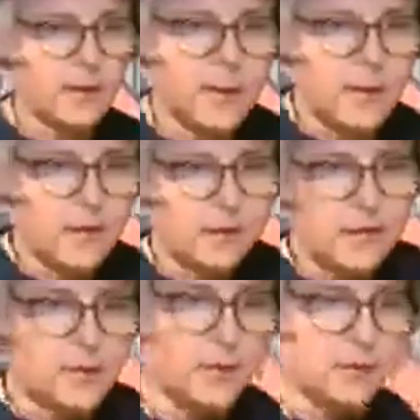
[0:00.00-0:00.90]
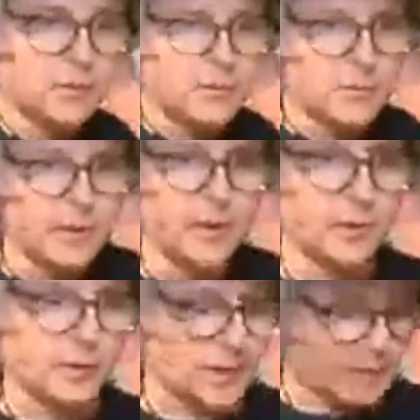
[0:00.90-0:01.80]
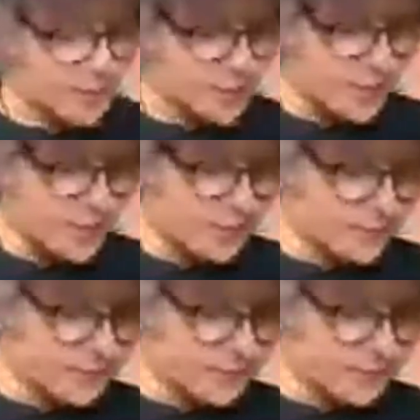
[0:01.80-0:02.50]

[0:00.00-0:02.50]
have good news regarding that.